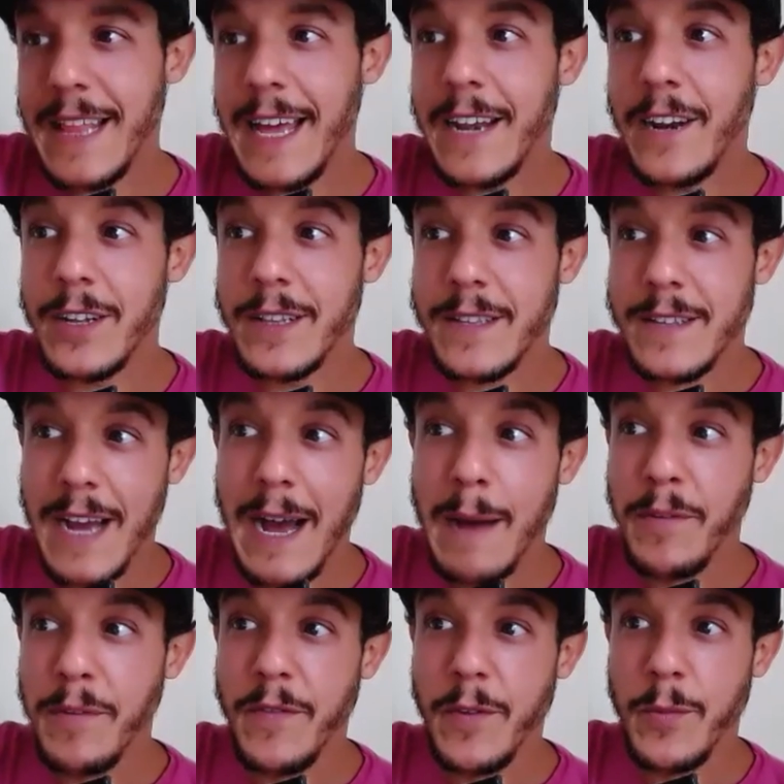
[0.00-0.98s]
then on
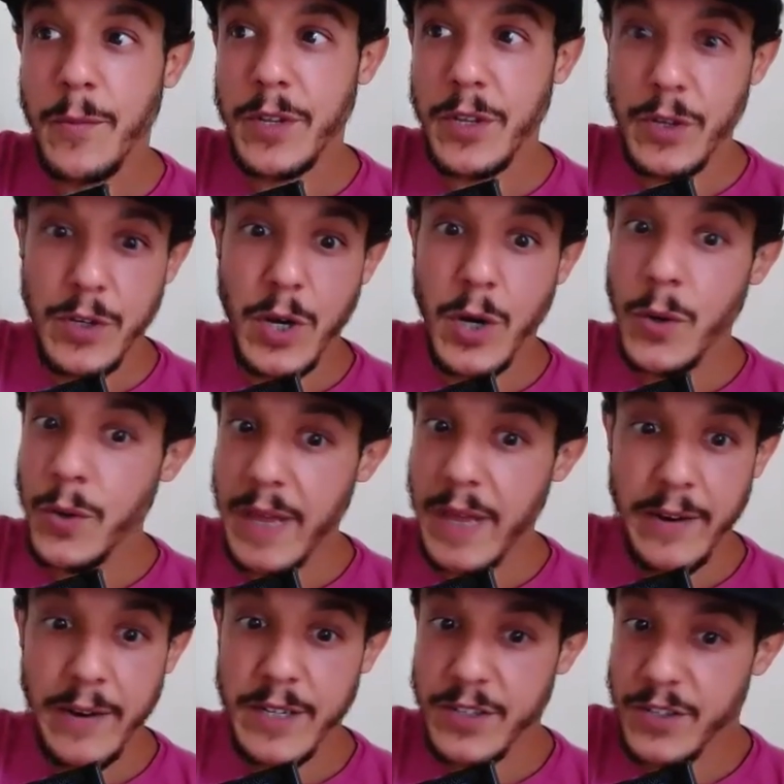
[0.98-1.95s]
top of it, when you go
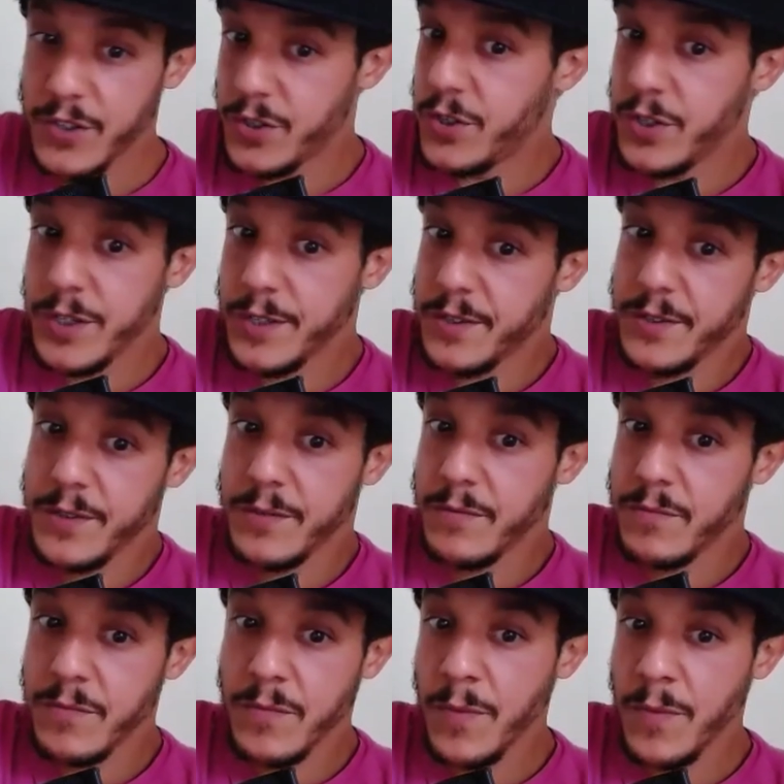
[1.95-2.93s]
there, it's just
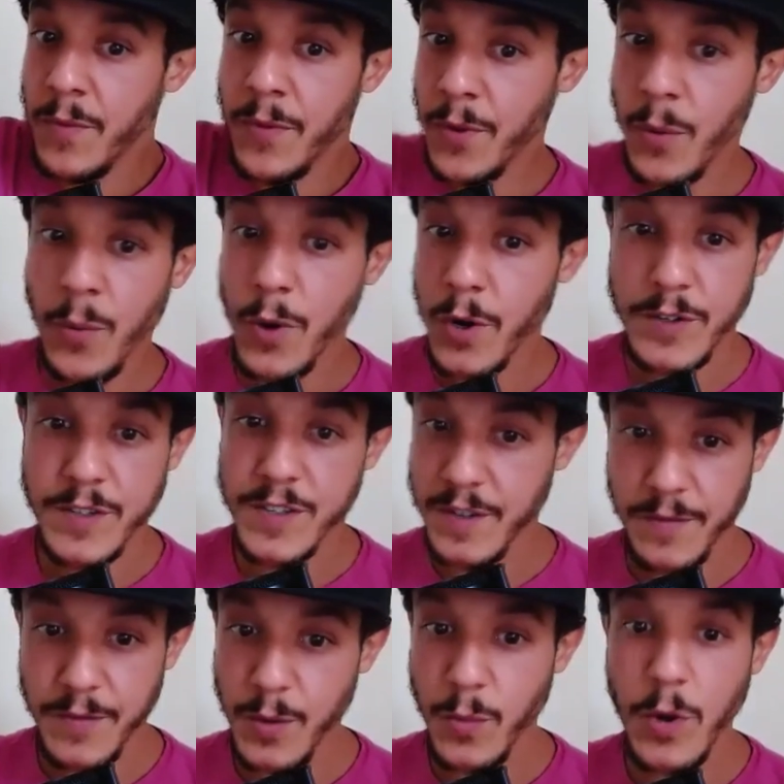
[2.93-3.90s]
the worst
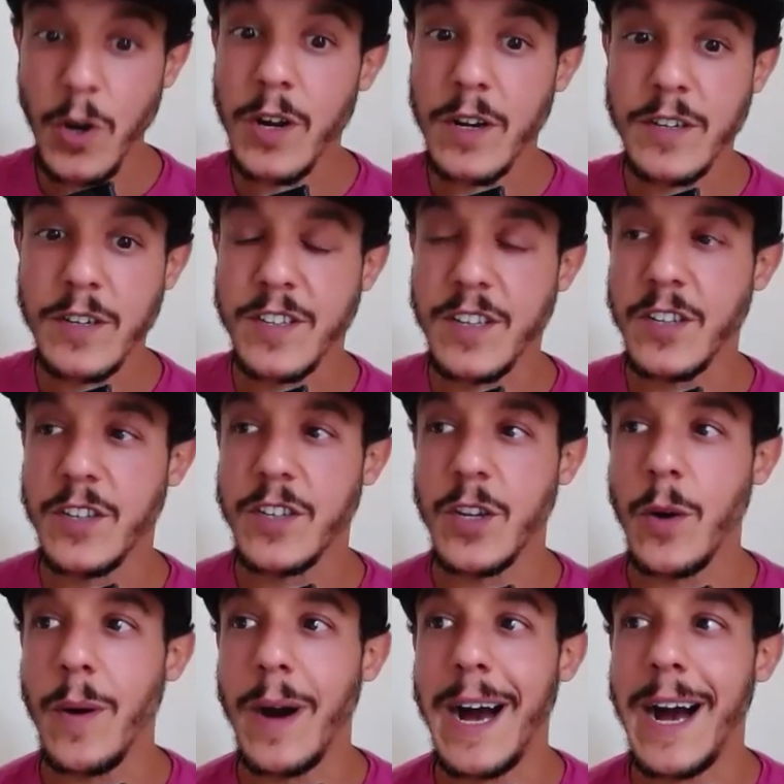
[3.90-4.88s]
of the worst.
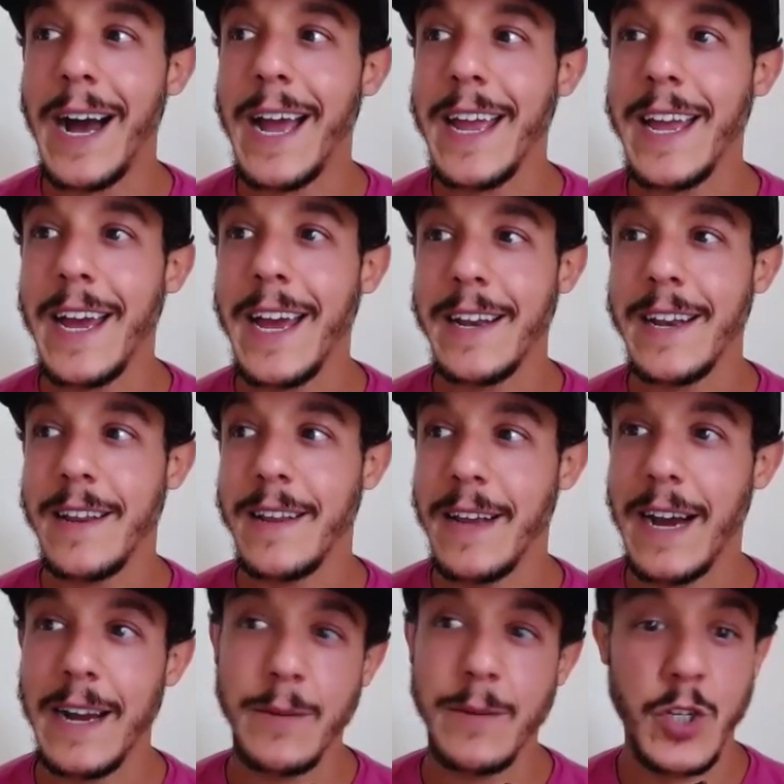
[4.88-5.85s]
So I
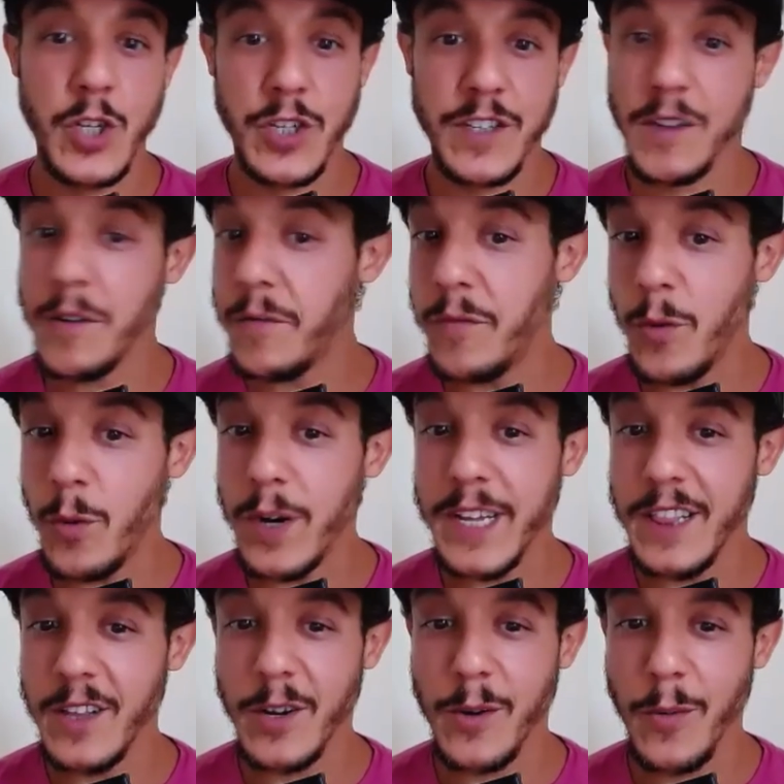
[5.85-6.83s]
would just
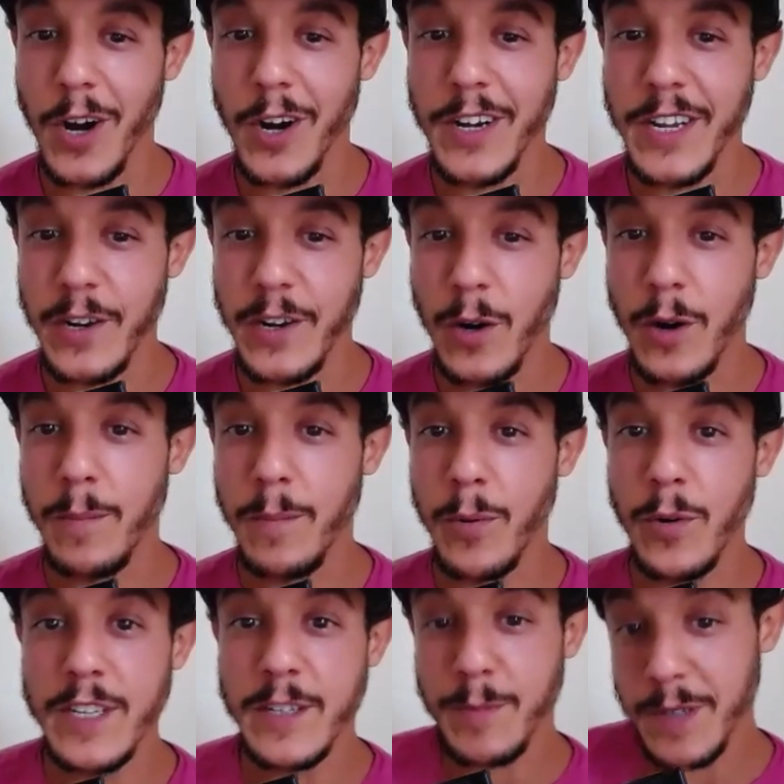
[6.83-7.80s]
avoid LaGuardia at all
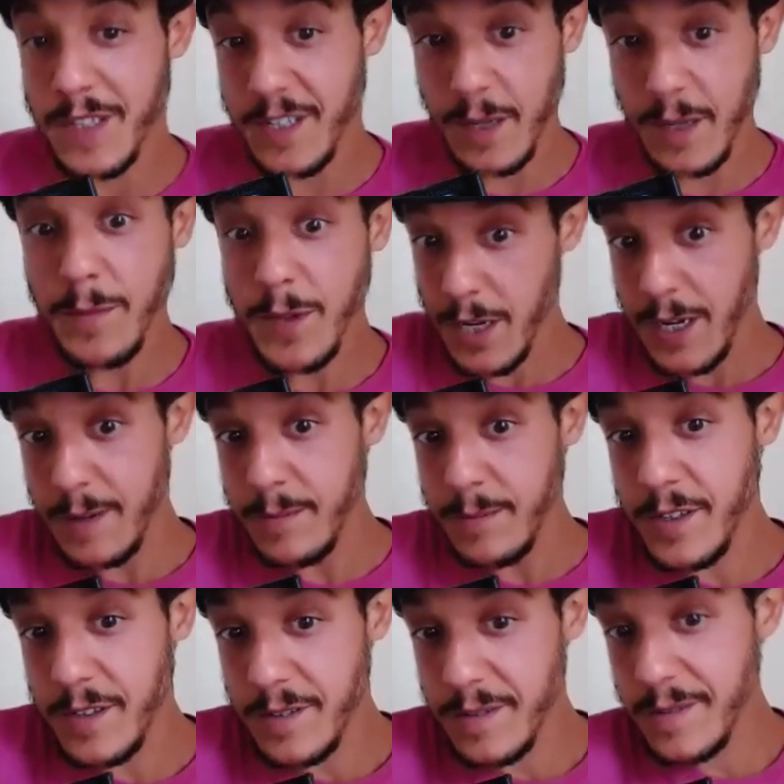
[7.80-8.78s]
points, but
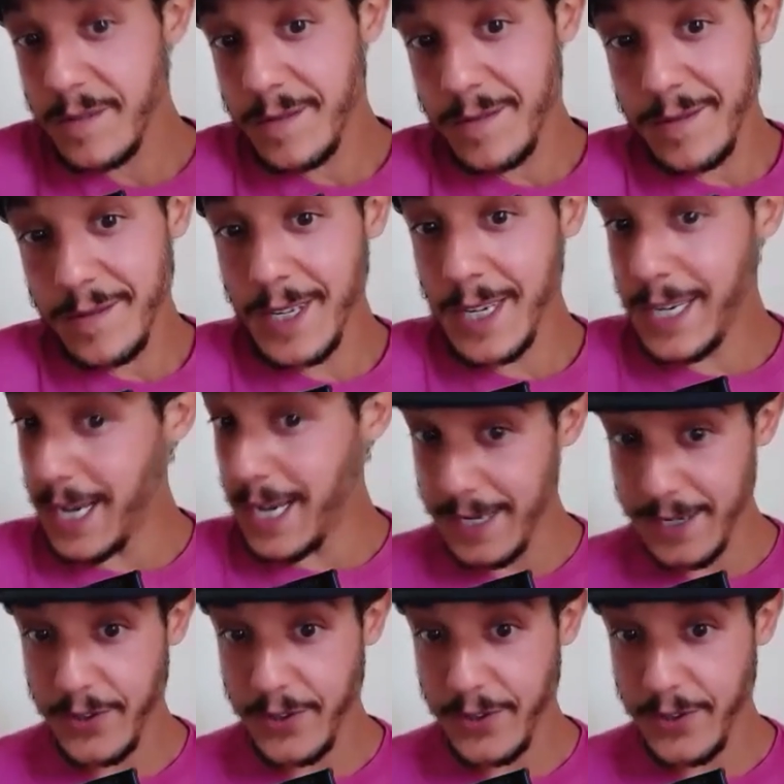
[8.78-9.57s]
sometimes you got to